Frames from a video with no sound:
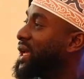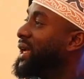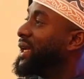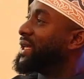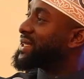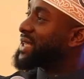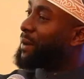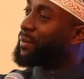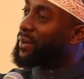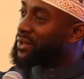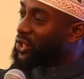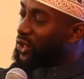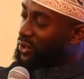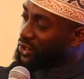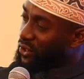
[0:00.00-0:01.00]
It's about
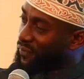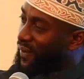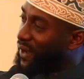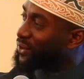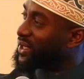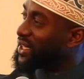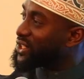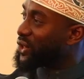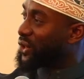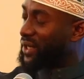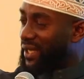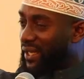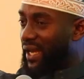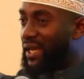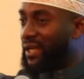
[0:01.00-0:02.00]
your foundation.
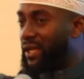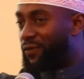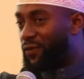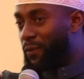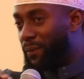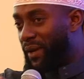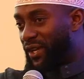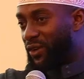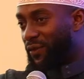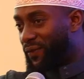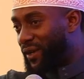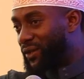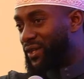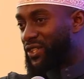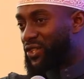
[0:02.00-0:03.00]
Again, if you make your
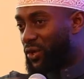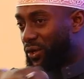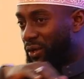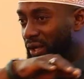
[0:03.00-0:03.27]
foundation